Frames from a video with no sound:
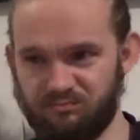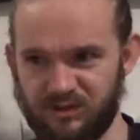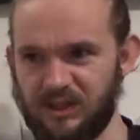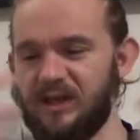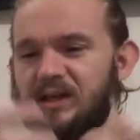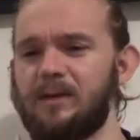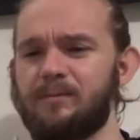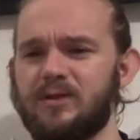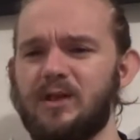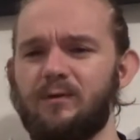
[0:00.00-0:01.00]
to kind of keep
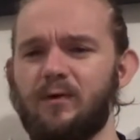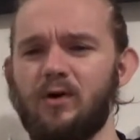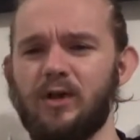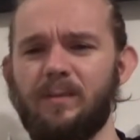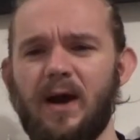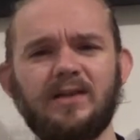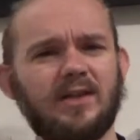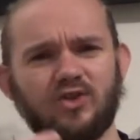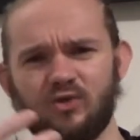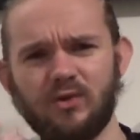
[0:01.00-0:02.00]
herself occupied,
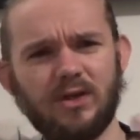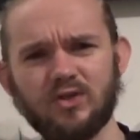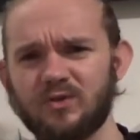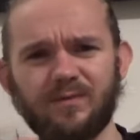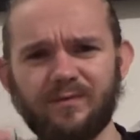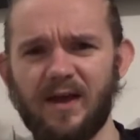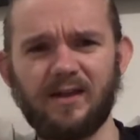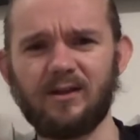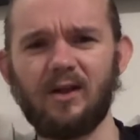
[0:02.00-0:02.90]
and she really just fell in